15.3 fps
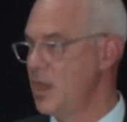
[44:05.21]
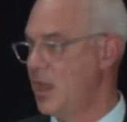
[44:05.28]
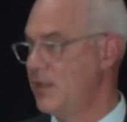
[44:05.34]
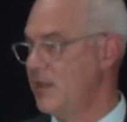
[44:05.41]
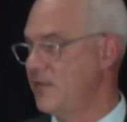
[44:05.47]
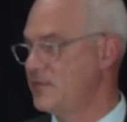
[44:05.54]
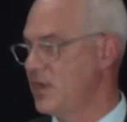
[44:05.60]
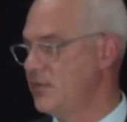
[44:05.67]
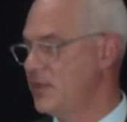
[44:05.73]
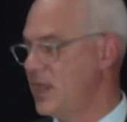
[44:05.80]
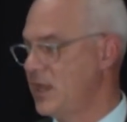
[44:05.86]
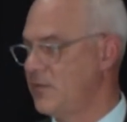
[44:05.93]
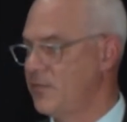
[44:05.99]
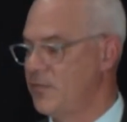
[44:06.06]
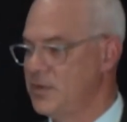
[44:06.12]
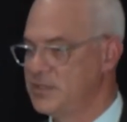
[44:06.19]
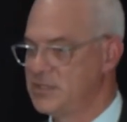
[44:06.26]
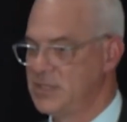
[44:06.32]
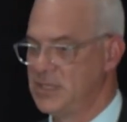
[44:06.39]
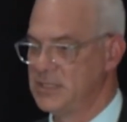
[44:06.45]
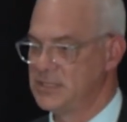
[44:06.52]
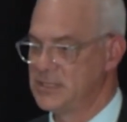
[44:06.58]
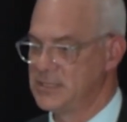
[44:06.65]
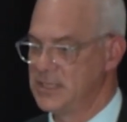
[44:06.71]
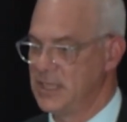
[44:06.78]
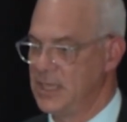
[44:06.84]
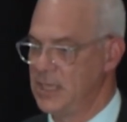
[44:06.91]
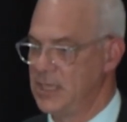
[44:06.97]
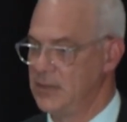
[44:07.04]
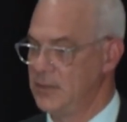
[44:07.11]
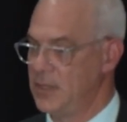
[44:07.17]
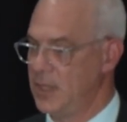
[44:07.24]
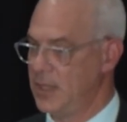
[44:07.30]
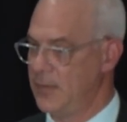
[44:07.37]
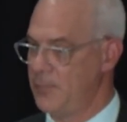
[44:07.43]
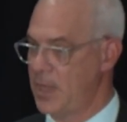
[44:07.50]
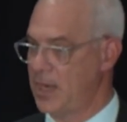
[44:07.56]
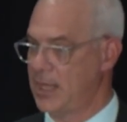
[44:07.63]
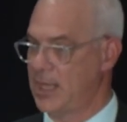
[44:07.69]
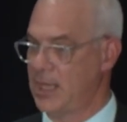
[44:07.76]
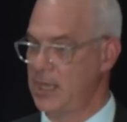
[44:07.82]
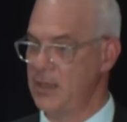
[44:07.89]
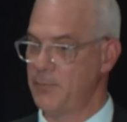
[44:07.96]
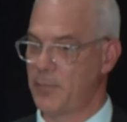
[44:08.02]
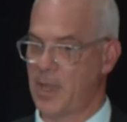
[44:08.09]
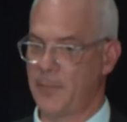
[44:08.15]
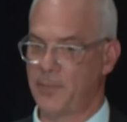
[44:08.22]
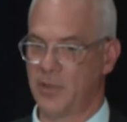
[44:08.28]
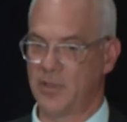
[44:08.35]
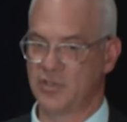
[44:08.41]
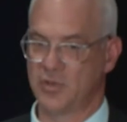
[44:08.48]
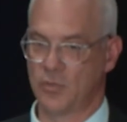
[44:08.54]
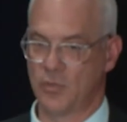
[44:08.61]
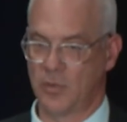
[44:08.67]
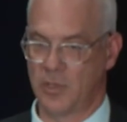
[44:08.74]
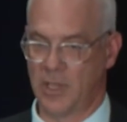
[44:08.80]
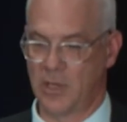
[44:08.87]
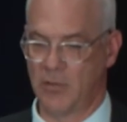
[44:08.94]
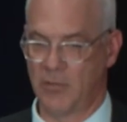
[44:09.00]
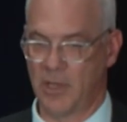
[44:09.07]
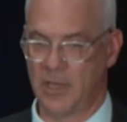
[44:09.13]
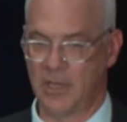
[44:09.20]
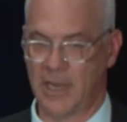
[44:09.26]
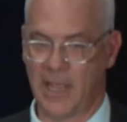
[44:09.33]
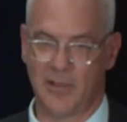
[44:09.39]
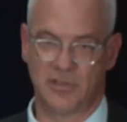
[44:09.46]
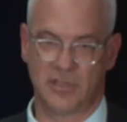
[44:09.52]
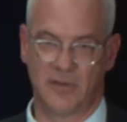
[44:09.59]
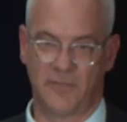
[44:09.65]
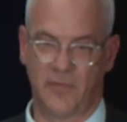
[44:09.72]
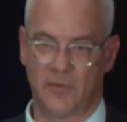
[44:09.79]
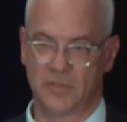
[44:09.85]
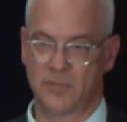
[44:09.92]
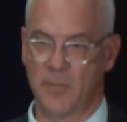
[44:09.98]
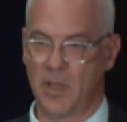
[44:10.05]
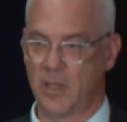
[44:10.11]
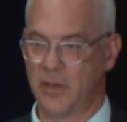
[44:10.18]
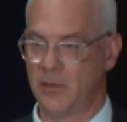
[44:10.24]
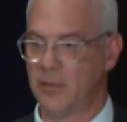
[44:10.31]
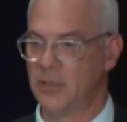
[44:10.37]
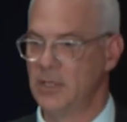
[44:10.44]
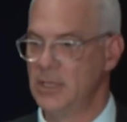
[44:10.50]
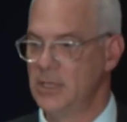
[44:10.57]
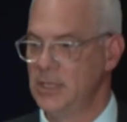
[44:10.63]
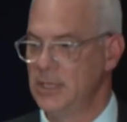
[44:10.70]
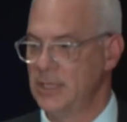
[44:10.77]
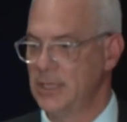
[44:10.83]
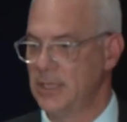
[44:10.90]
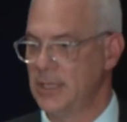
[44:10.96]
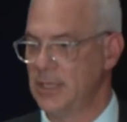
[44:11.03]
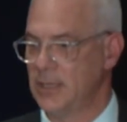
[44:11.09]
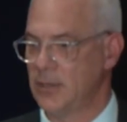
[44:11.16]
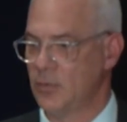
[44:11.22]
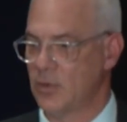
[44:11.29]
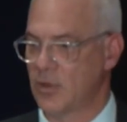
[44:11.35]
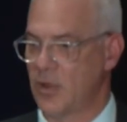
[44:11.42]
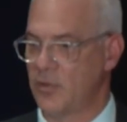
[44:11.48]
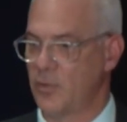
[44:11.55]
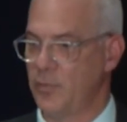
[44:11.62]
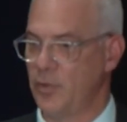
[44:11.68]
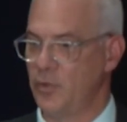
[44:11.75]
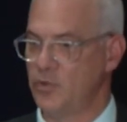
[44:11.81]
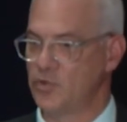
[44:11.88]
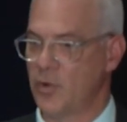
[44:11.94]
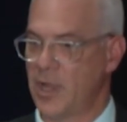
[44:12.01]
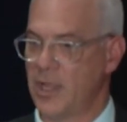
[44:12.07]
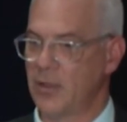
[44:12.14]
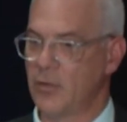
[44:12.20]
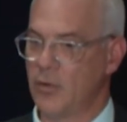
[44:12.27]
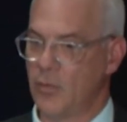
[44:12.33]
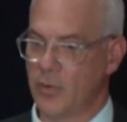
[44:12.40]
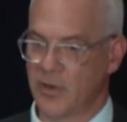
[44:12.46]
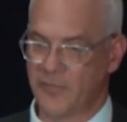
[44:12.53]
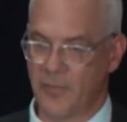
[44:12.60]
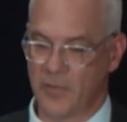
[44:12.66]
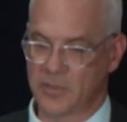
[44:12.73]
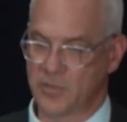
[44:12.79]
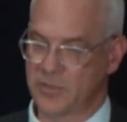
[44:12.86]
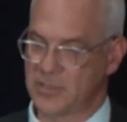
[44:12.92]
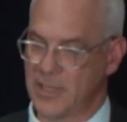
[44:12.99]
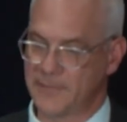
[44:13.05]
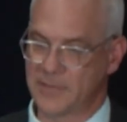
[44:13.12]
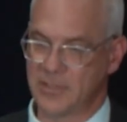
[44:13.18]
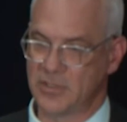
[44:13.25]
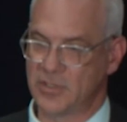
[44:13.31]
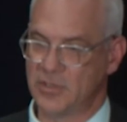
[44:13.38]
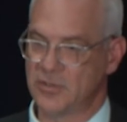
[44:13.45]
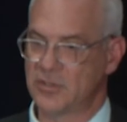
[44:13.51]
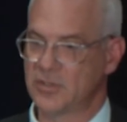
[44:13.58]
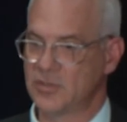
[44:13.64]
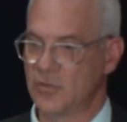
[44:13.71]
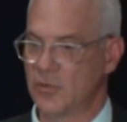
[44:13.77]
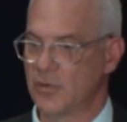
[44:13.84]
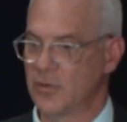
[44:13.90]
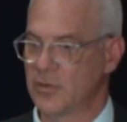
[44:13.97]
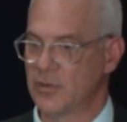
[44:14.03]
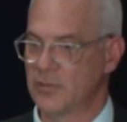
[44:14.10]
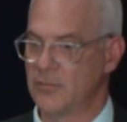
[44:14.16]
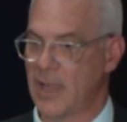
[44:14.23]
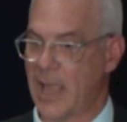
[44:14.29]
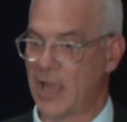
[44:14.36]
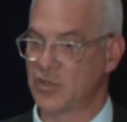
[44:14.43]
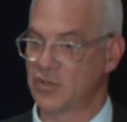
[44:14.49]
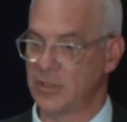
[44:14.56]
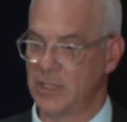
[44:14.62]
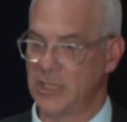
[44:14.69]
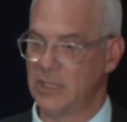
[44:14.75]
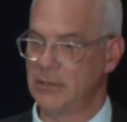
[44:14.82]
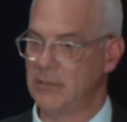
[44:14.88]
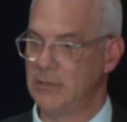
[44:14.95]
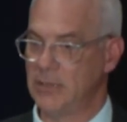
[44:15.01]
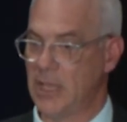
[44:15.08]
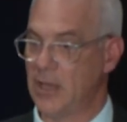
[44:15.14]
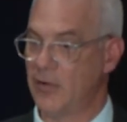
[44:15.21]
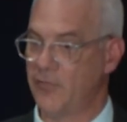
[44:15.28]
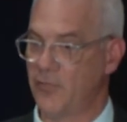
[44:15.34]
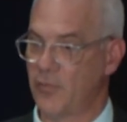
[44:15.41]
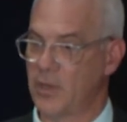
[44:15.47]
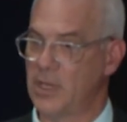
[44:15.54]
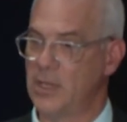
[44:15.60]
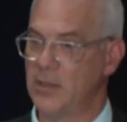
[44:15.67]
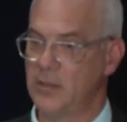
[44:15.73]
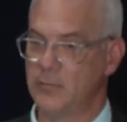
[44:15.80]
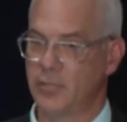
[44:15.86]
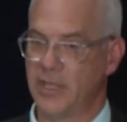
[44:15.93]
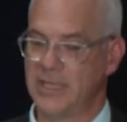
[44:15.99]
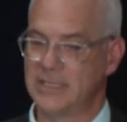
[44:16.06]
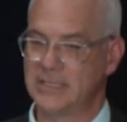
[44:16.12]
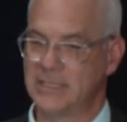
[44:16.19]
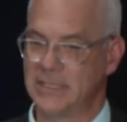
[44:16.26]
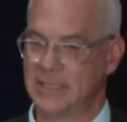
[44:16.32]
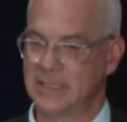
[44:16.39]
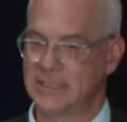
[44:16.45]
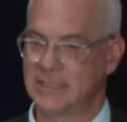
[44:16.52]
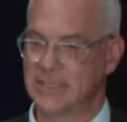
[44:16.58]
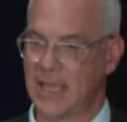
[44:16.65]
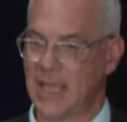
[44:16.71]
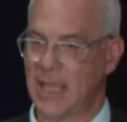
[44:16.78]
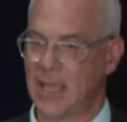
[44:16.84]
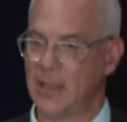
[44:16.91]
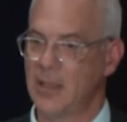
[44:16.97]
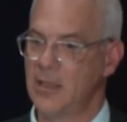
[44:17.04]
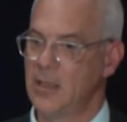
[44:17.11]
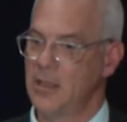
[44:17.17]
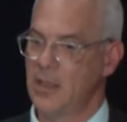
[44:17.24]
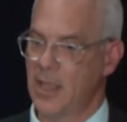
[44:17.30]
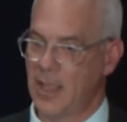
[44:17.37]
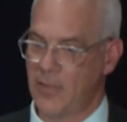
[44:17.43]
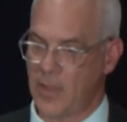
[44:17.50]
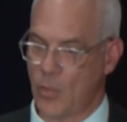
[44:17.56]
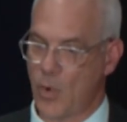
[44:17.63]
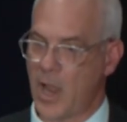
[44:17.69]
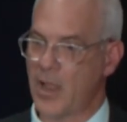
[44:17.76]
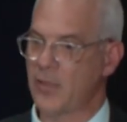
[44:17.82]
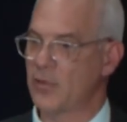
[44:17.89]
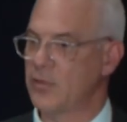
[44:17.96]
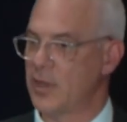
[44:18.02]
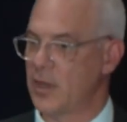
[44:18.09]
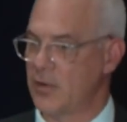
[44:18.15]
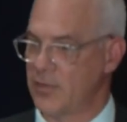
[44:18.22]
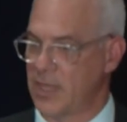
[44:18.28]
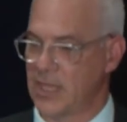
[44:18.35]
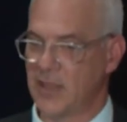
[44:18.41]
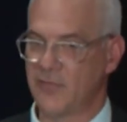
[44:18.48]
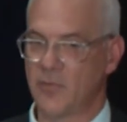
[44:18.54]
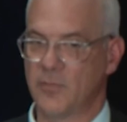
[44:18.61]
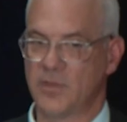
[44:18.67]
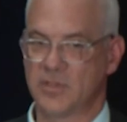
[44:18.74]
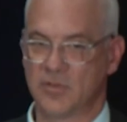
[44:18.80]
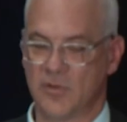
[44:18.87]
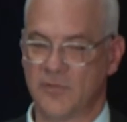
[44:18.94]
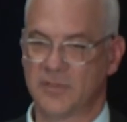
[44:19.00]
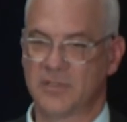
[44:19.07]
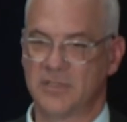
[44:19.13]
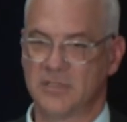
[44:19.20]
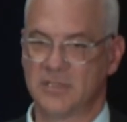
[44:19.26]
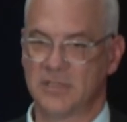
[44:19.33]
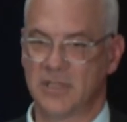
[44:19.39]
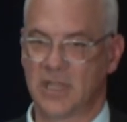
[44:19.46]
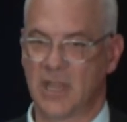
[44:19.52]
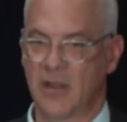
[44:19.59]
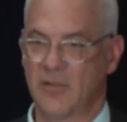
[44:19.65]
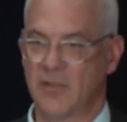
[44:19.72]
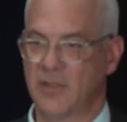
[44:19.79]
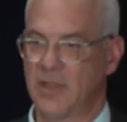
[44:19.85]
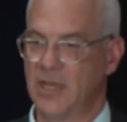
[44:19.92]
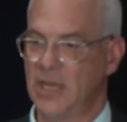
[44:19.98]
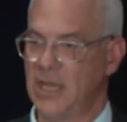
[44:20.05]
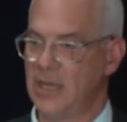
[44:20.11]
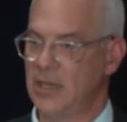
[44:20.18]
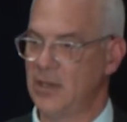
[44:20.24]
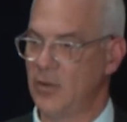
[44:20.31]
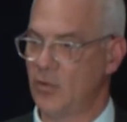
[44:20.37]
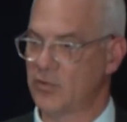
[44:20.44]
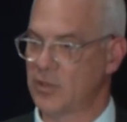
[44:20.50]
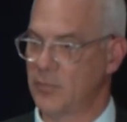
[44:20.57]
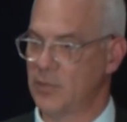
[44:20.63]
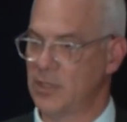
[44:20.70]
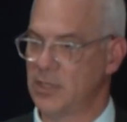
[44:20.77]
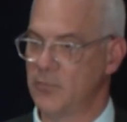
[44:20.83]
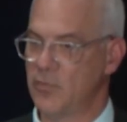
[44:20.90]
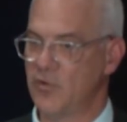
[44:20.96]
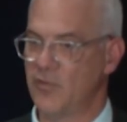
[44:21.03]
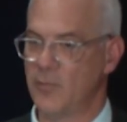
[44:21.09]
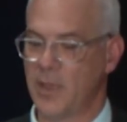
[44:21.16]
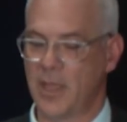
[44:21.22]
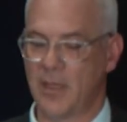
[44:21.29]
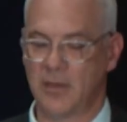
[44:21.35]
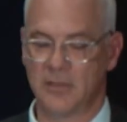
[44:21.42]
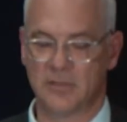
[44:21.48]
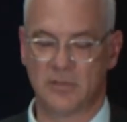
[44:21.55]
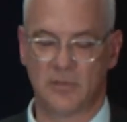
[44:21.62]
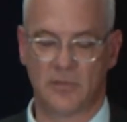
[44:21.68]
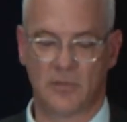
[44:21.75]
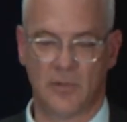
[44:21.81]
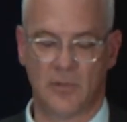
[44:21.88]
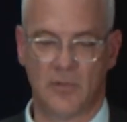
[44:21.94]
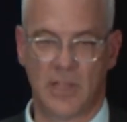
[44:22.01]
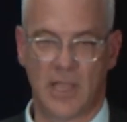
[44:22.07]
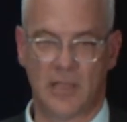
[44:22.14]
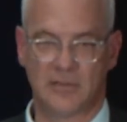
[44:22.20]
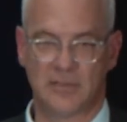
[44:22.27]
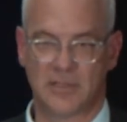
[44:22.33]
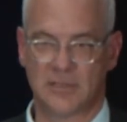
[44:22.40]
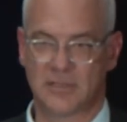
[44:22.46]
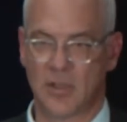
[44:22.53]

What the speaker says: And they've done that, for instance, in the Medicaid HIP population, where they created a housing first model called the Blue Triangle, where folks with substance use disorder could actually get a free place to stay and then while they're there, they give them the services and the care that they need and ultimately move them out into their own housing.